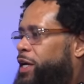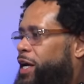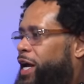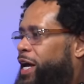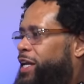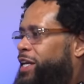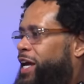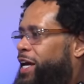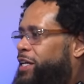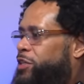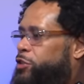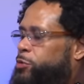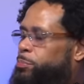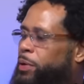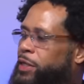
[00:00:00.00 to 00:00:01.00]
and
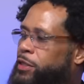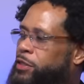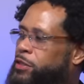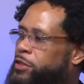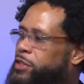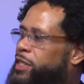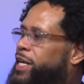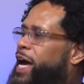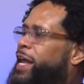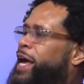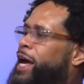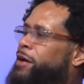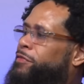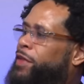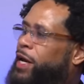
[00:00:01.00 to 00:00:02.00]
and but to not
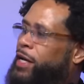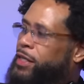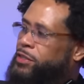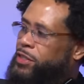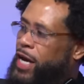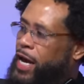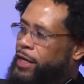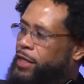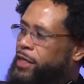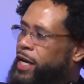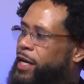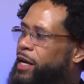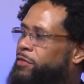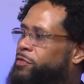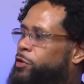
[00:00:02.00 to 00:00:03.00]
have that anxiety, not
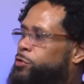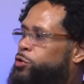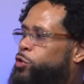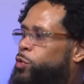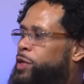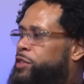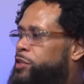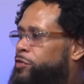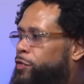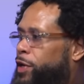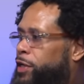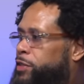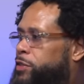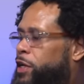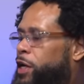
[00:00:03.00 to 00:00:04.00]
have those queasy
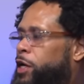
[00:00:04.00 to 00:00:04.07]
feelings,